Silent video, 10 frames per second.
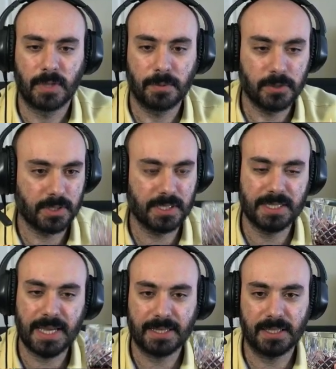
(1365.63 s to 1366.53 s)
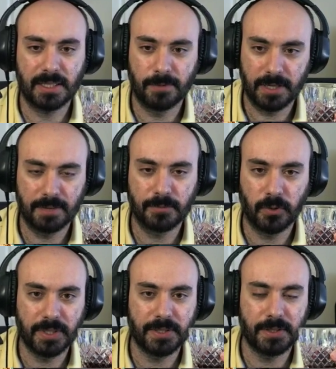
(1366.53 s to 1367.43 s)
Which is exactly what I'm
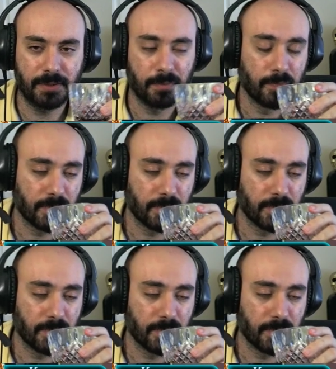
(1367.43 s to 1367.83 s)
going to do.